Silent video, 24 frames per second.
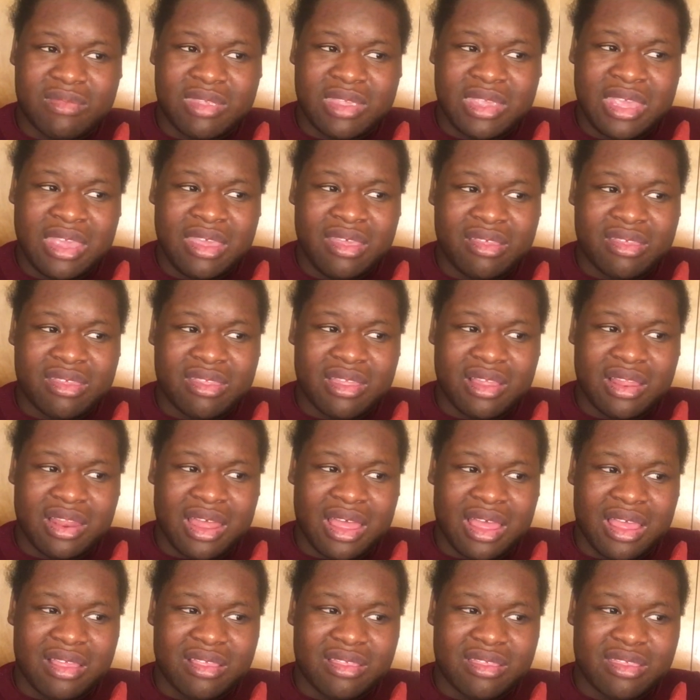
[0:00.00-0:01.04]
years to
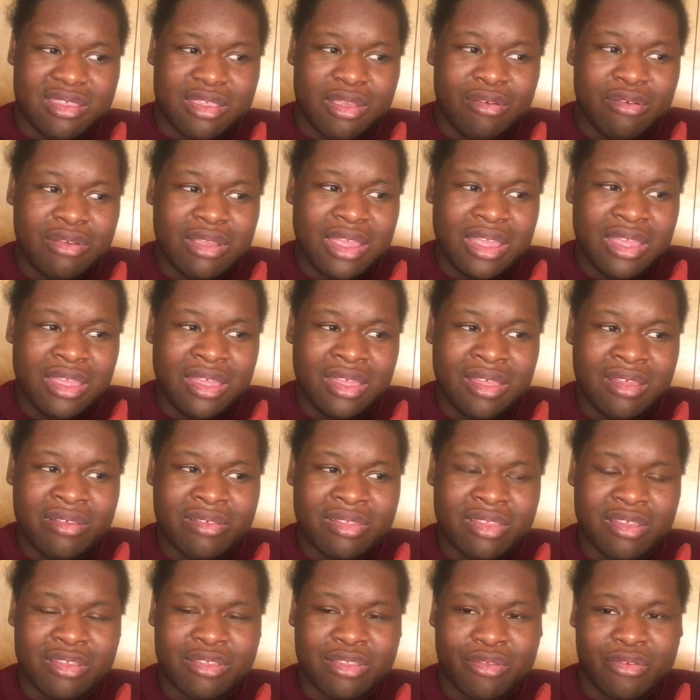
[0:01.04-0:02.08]
like two
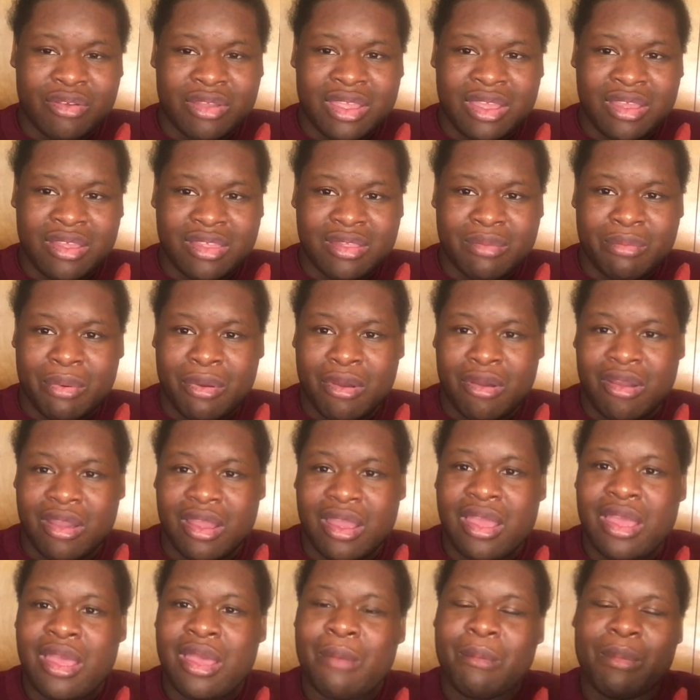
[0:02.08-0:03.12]
years or three years apart.
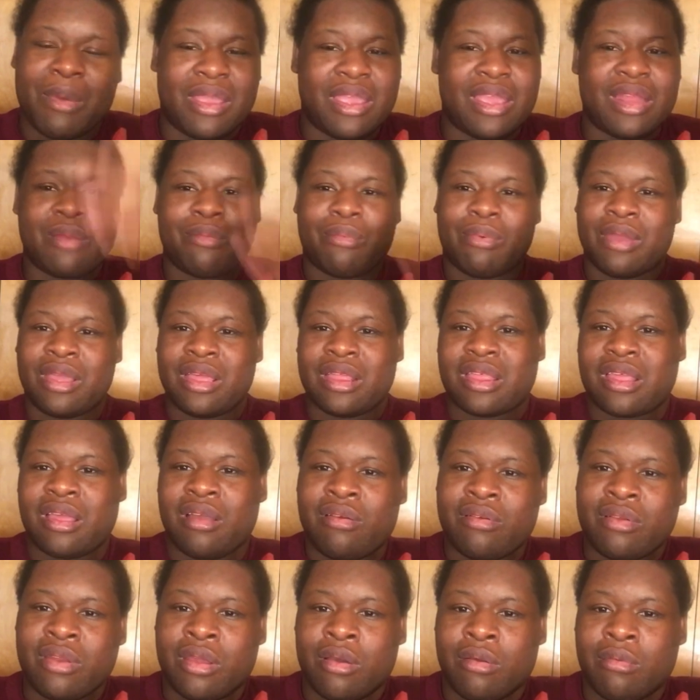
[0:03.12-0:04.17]
But anyways, I
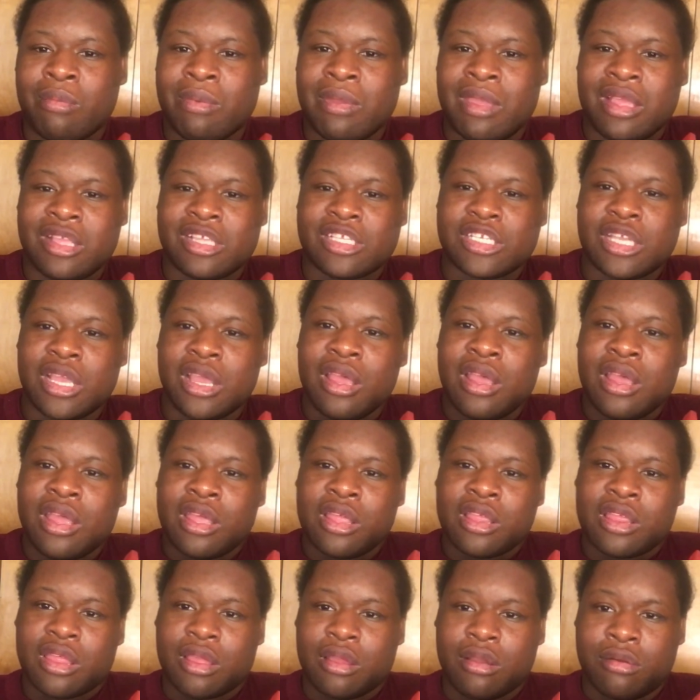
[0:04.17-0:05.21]
don't know, bitch.
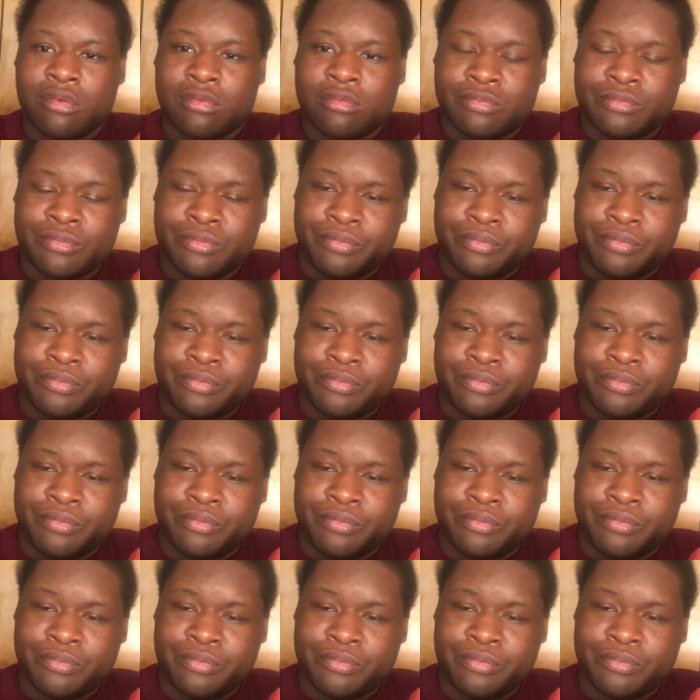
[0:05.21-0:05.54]
So,